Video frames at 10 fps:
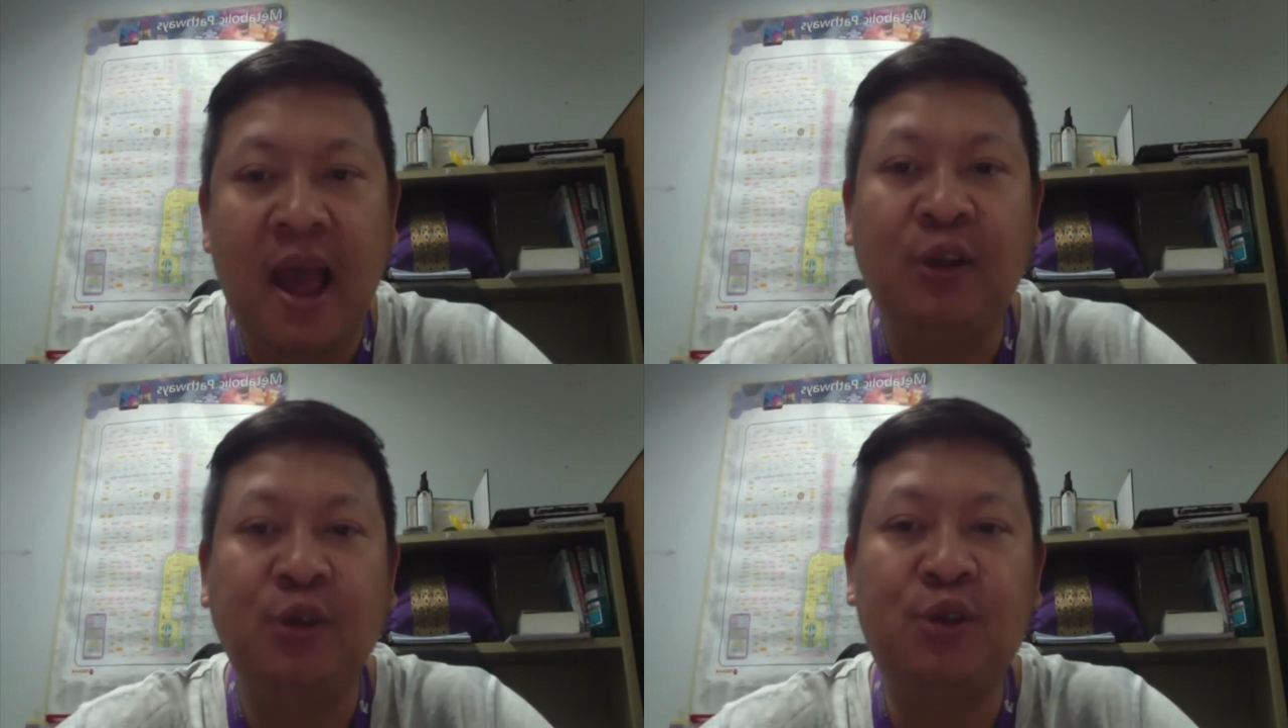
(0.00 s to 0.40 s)

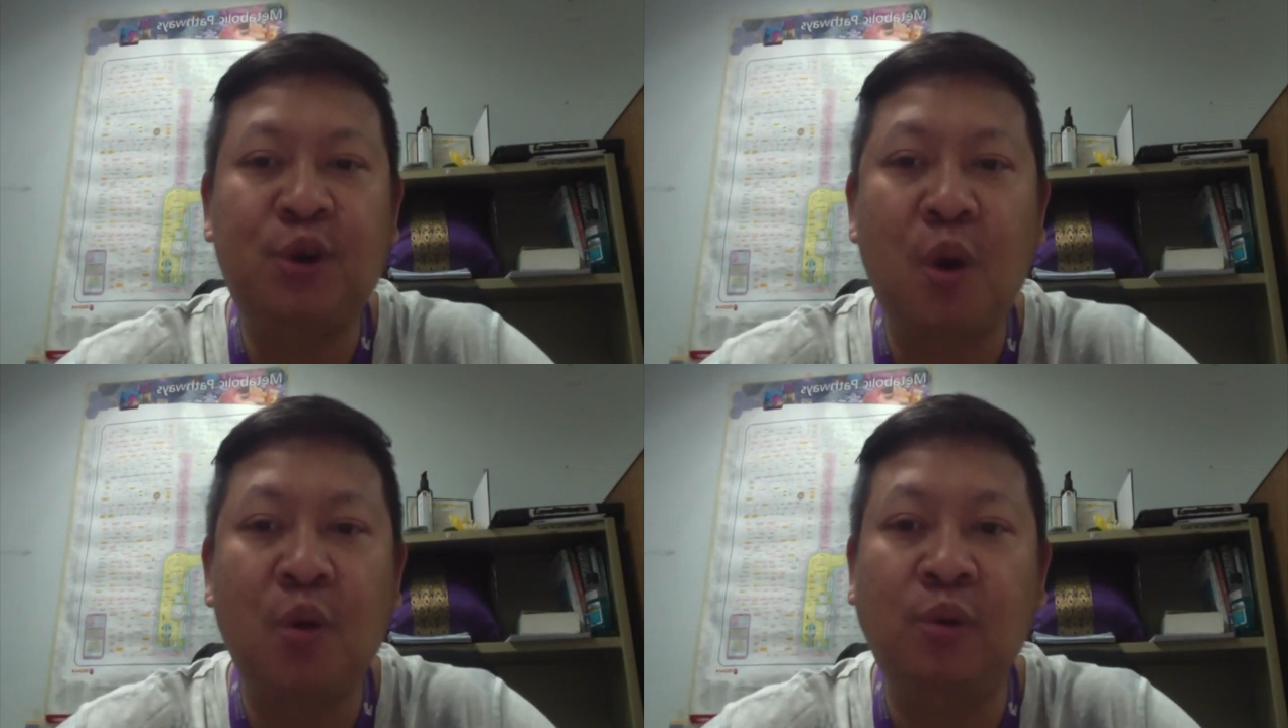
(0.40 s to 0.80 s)
and
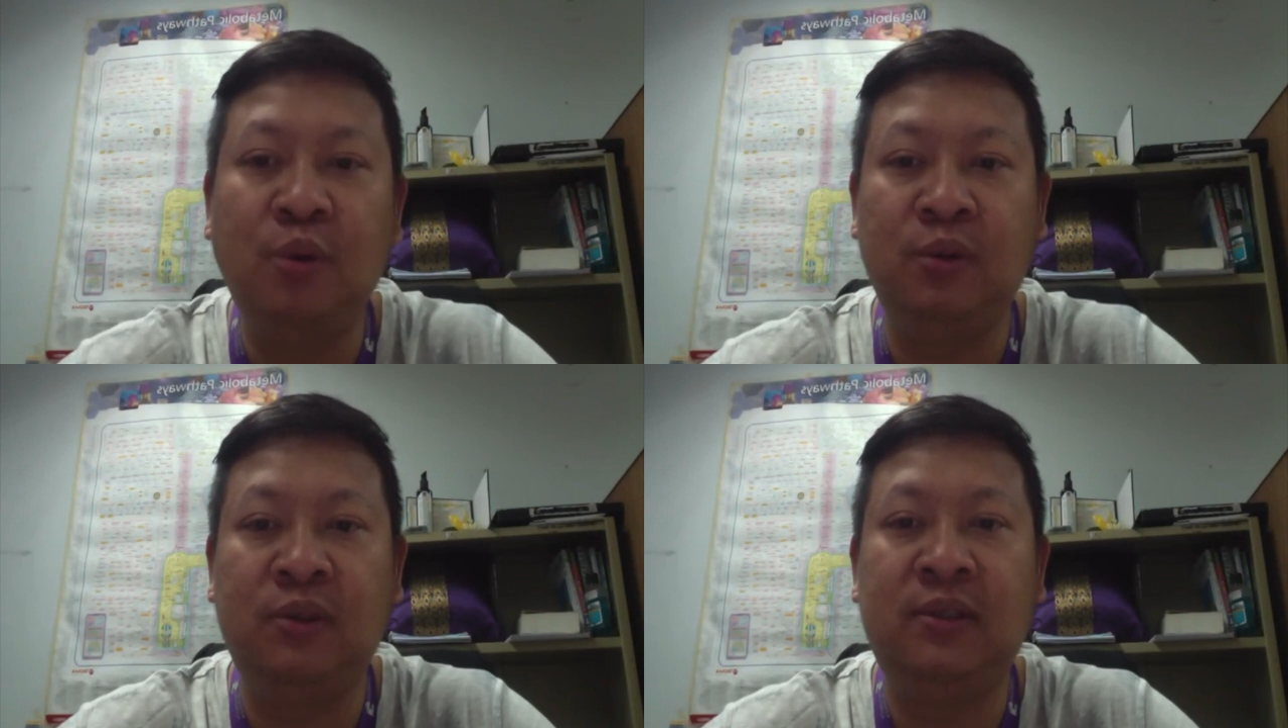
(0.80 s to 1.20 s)

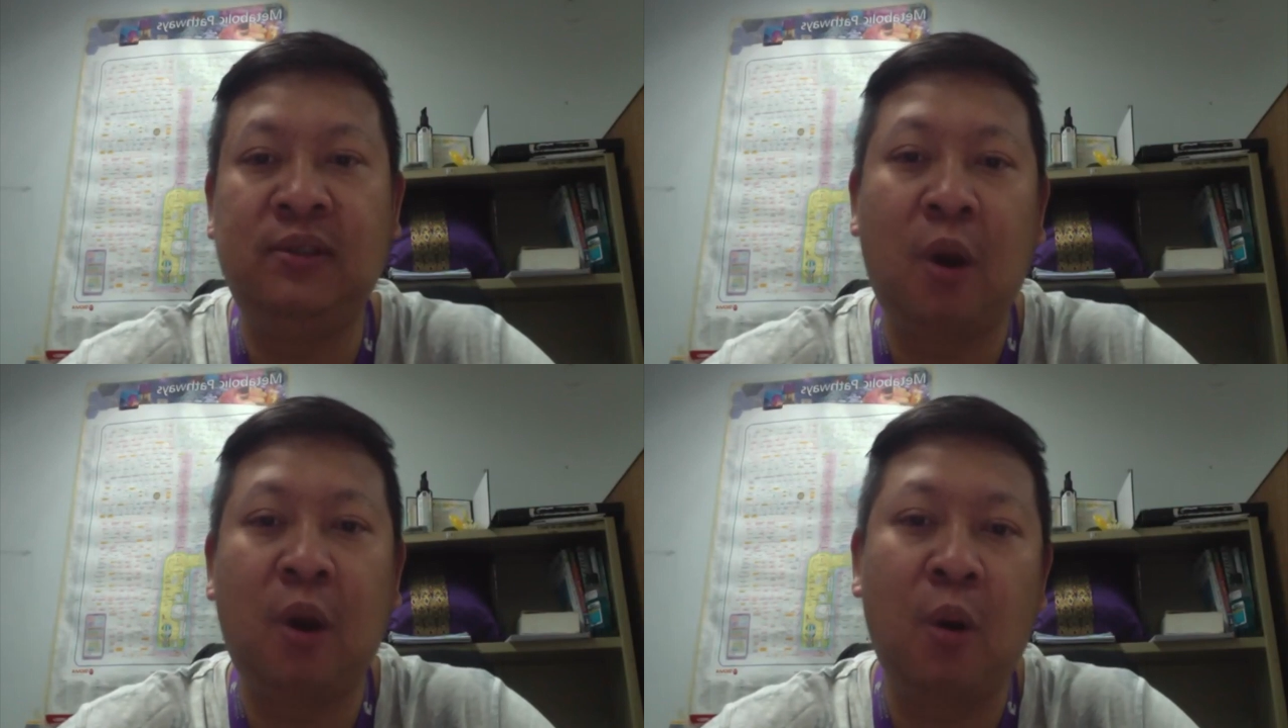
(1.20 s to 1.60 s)
controls
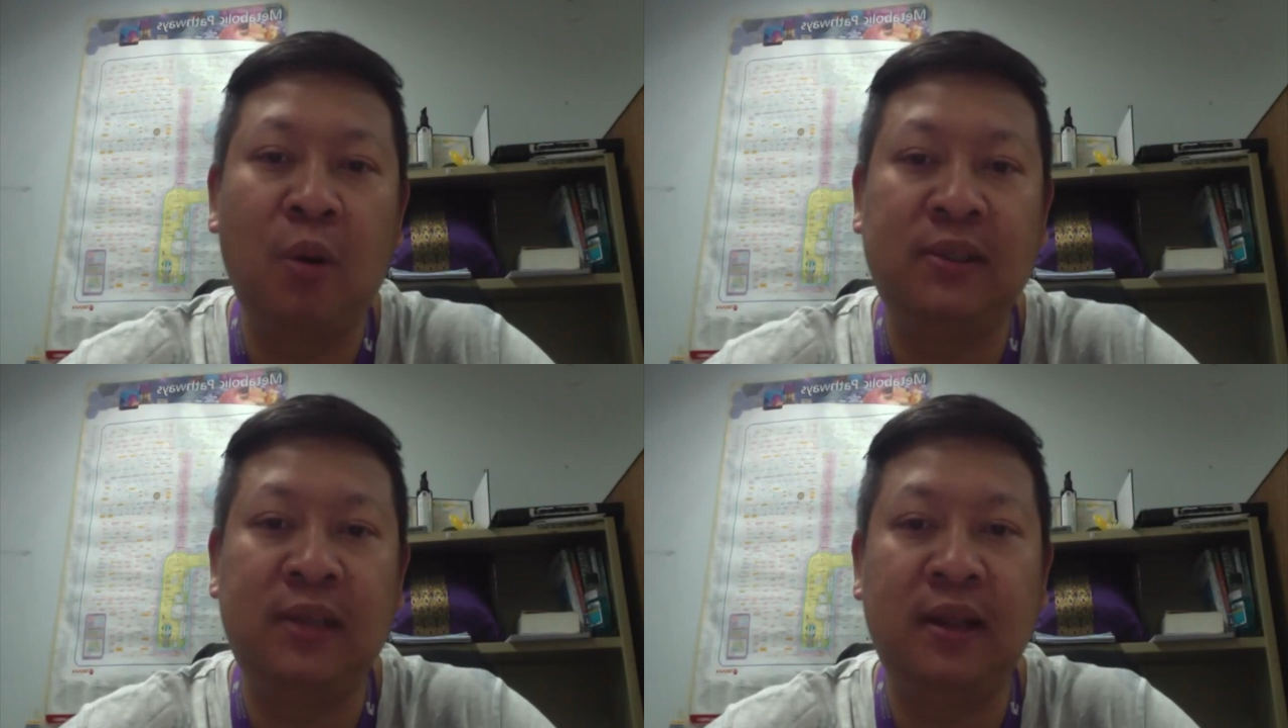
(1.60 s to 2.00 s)

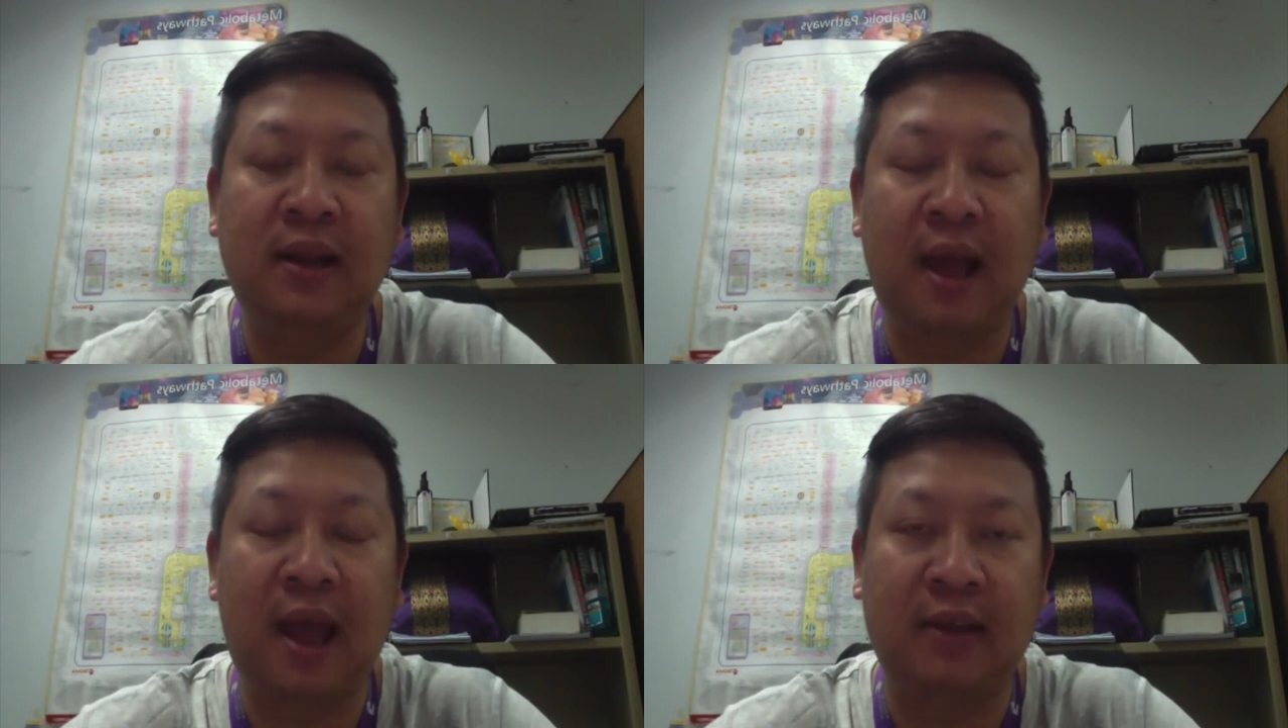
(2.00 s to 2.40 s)
all
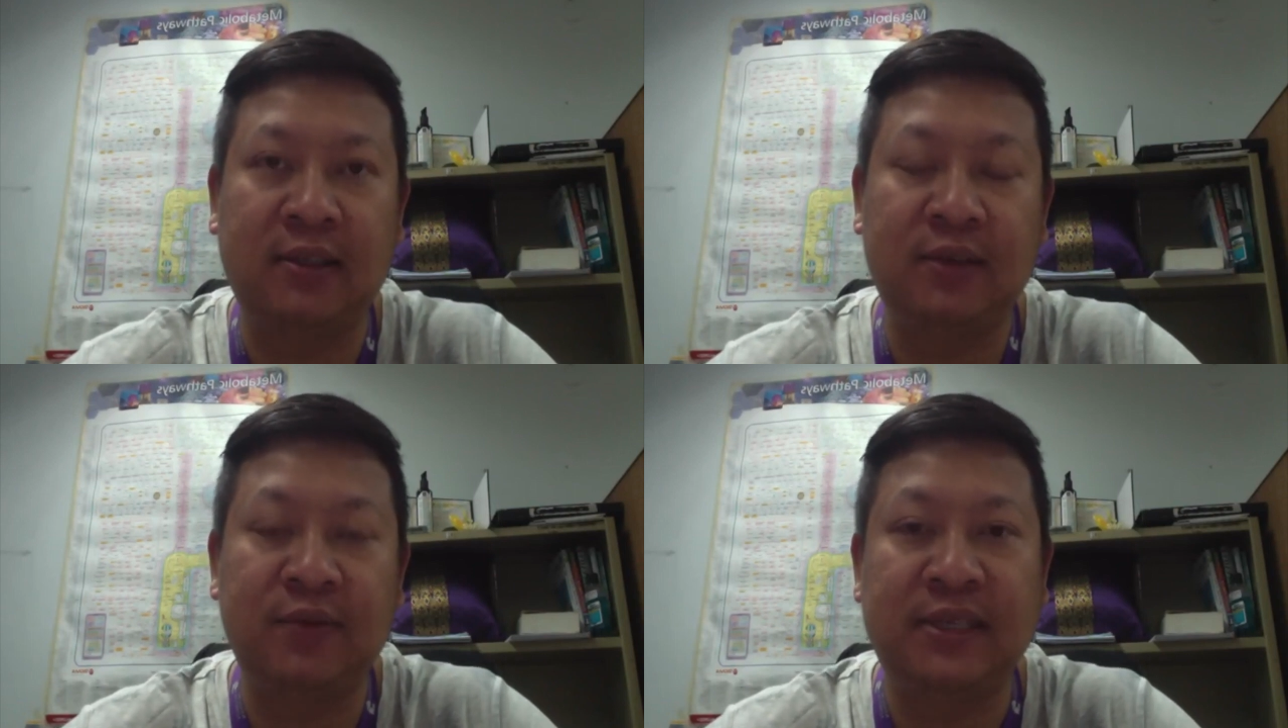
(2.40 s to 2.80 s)
cellular
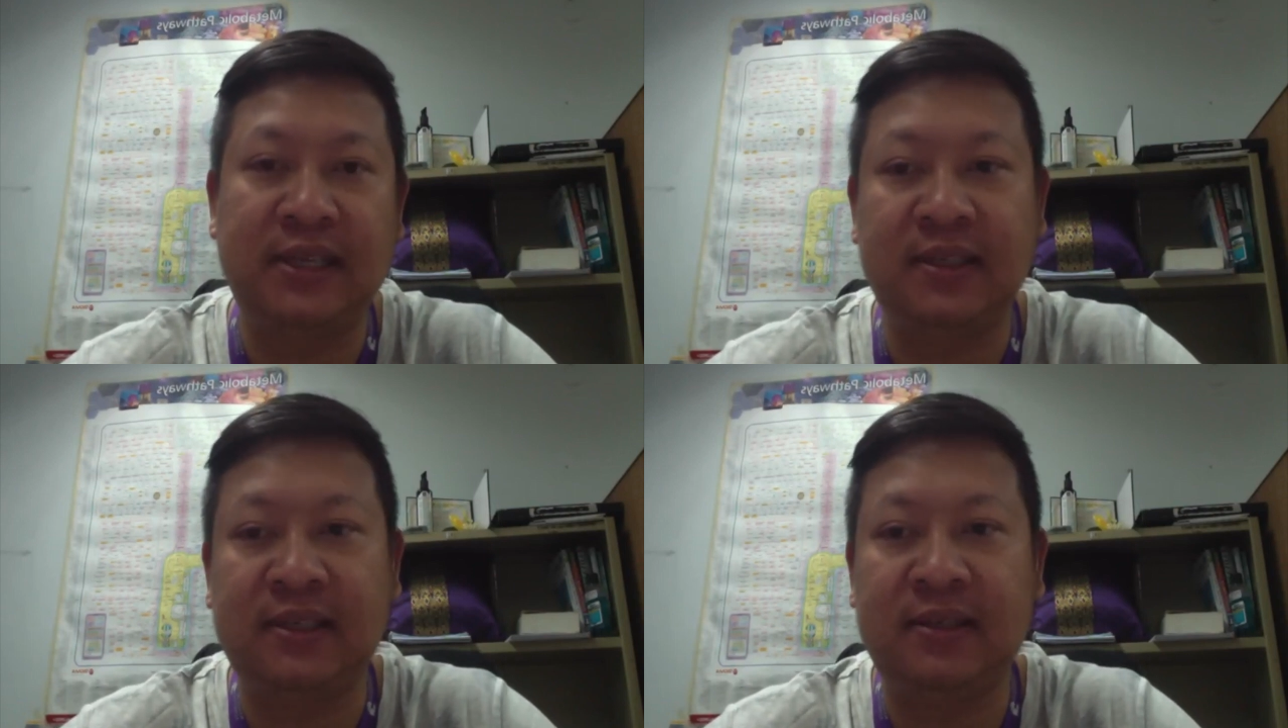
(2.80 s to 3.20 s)

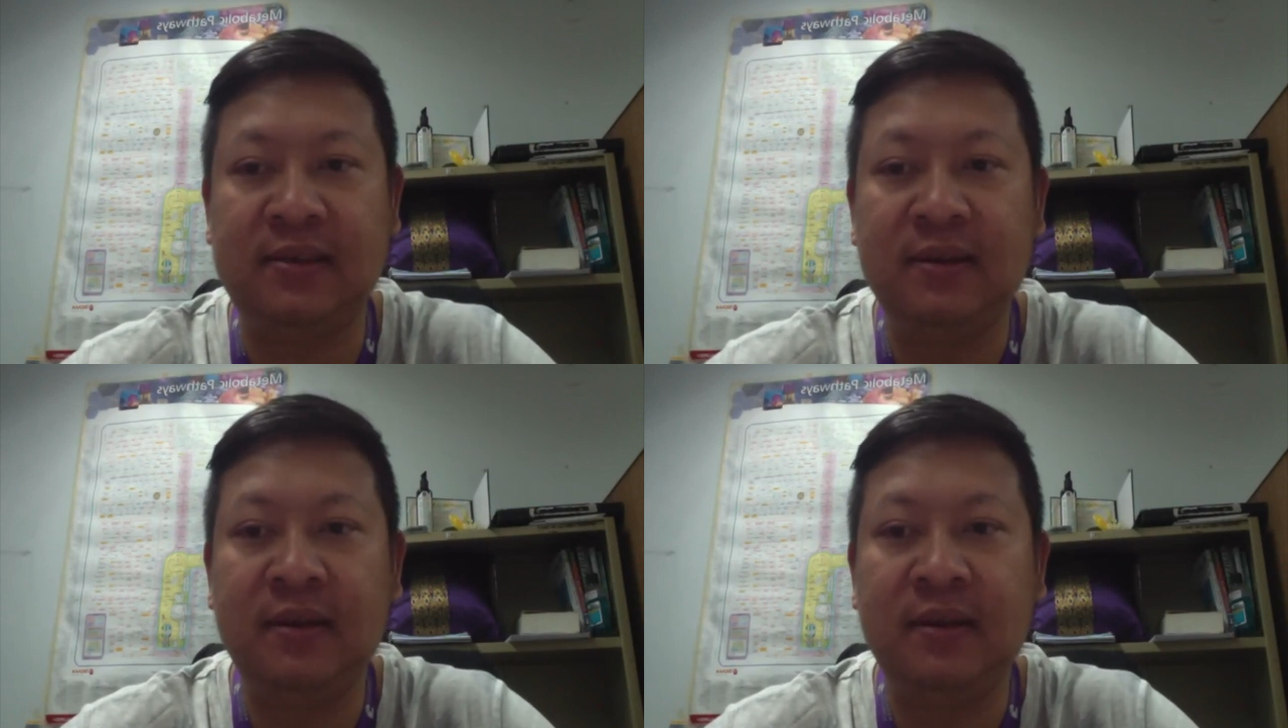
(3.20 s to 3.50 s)
activities.